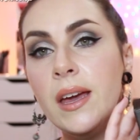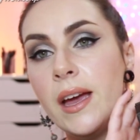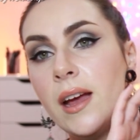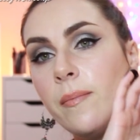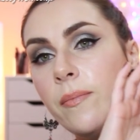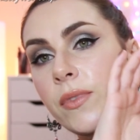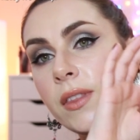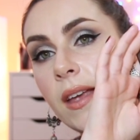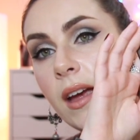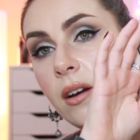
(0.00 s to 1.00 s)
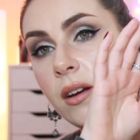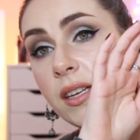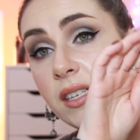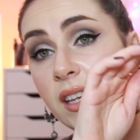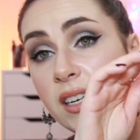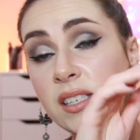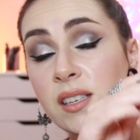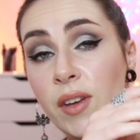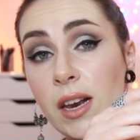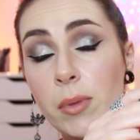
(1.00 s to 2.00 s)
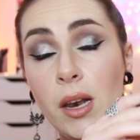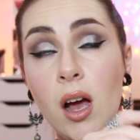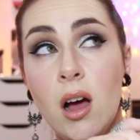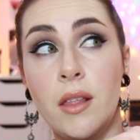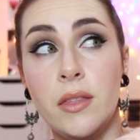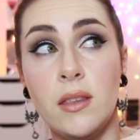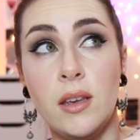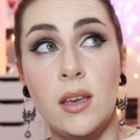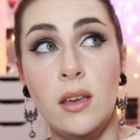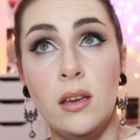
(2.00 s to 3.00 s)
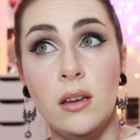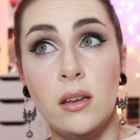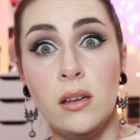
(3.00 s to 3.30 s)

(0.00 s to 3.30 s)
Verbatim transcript: Um, they are, it, it is available on the